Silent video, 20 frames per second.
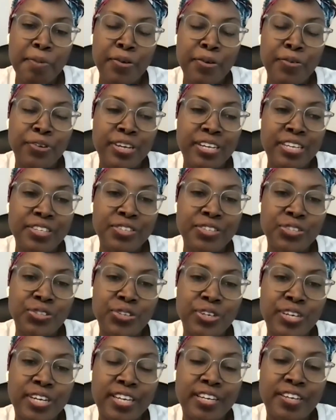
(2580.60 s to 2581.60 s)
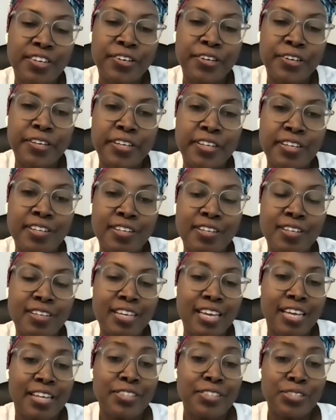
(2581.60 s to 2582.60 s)
I really enjoyed learning
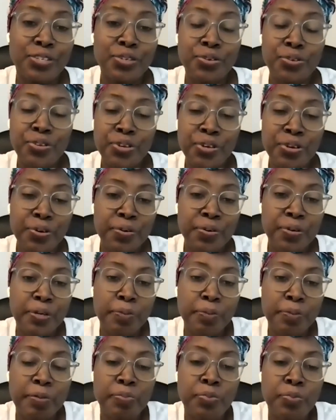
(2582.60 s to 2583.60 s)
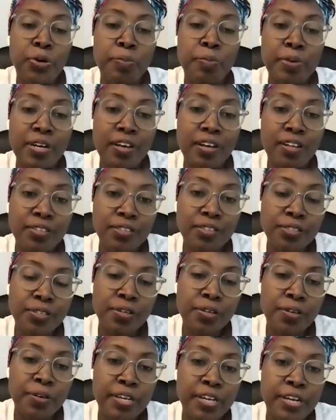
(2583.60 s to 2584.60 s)
get into you a little bit more, but
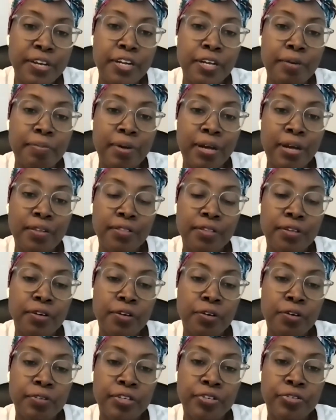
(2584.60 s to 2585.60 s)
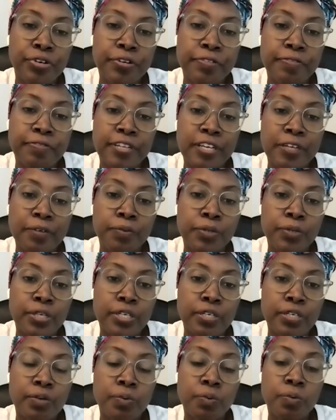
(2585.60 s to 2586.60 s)
also hearing about the COVID Grief
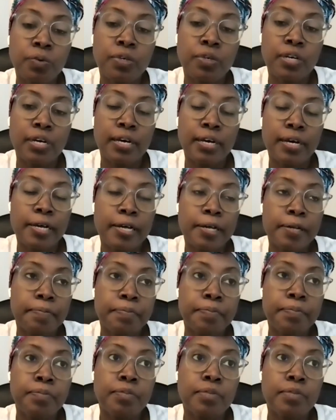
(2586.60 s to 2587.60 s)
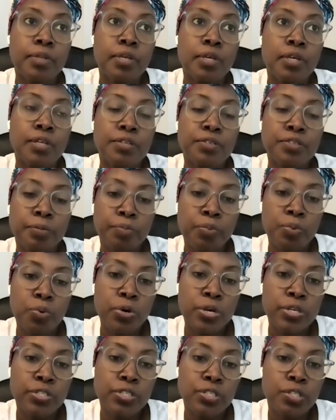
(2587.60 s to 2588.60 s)
Network um,
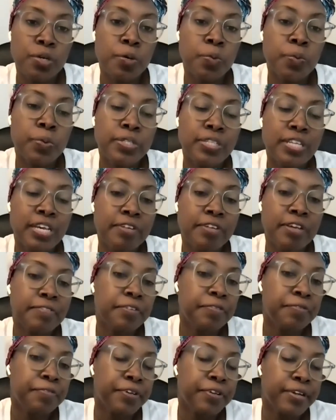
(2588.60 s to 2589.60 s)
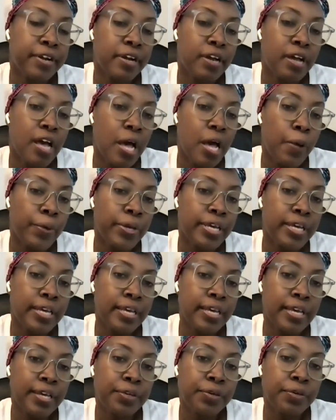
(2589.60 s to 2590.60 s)
support. So we definitely have to figure out how we
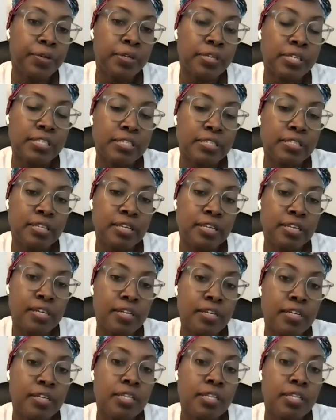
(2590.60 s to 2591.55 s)
can get you listed